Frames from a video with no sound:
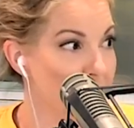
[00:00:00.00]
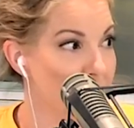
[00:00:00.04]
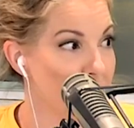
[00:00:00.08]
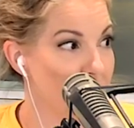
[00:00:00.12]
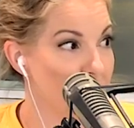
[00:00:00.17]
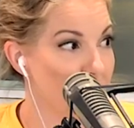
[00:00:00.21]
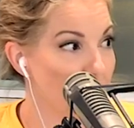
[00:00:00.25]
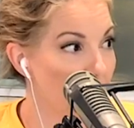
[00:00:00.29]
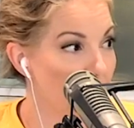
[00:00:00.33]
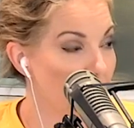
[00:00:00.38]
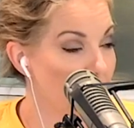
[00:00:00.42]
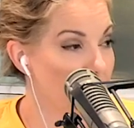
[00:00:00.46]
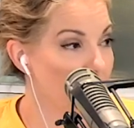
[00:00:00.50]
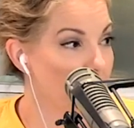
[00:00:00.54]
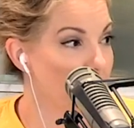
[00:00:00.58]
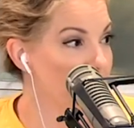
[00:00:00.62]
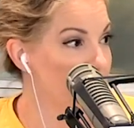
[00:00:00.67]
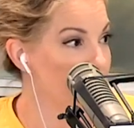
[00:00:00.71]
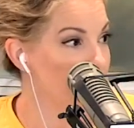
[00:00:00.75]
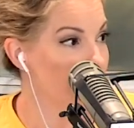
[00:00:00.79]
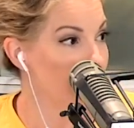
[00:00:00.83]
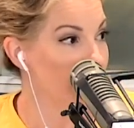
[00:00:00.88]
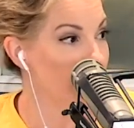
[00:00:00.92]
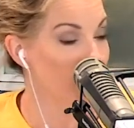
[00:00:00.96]
4
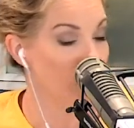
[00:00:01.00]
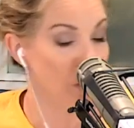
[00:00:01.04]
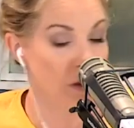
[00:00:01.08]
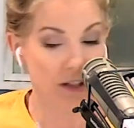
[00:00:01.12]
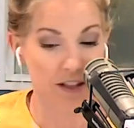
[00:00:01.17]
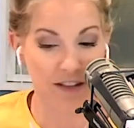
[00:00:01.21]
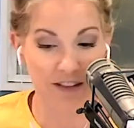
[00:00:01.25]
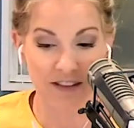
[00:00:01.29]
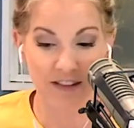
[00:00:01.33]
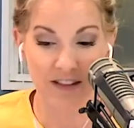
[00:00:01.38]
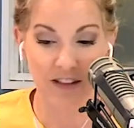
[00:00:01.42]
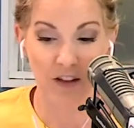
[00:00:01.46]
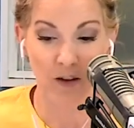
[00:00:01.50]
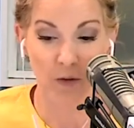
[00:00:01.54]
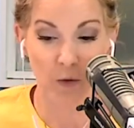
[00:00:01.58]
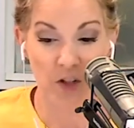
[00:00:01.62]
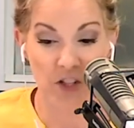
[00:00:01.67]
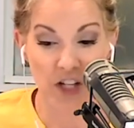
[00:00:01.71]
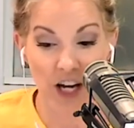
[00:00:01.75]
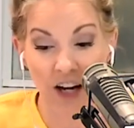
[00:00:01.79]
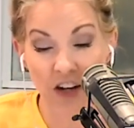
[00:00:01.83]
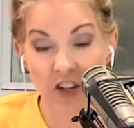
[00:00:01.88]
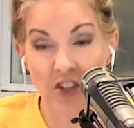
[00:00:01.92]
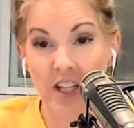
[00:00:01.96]
little ones, which
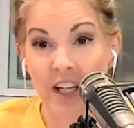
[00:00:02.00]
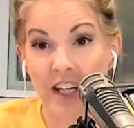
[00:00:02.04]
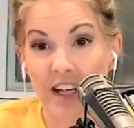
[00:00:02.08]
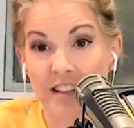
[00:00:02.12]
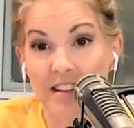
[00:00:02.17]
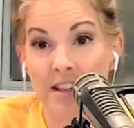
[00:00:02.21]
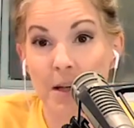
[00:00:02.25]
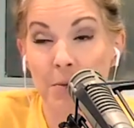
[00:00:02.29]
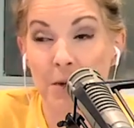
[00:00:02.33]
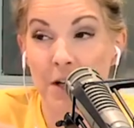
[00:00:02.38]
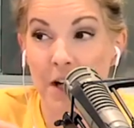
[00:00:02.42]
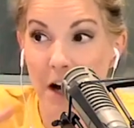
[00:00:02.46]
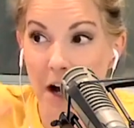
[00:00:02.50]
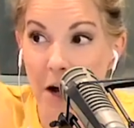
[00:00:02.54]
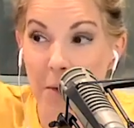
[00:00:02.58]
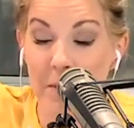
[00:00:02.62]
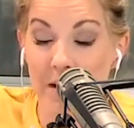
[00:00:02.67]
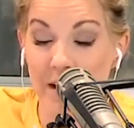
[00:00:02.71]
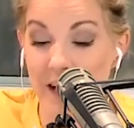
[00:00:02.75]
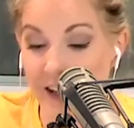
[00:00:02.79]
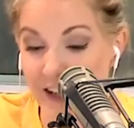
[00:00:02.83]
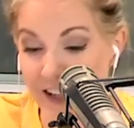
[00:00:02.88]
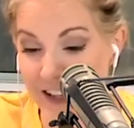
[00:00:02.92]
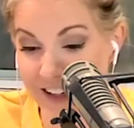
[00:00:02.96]
actually ends up
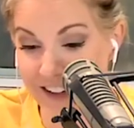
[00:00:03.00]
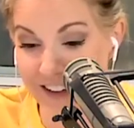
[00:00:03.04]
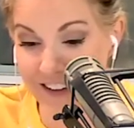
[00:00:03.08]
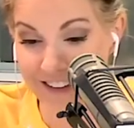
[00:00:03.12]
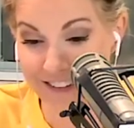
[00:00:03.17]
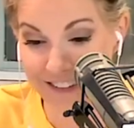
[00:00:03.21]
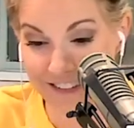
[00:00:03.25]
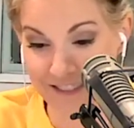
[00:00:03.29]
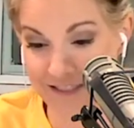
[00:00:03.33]
accommodating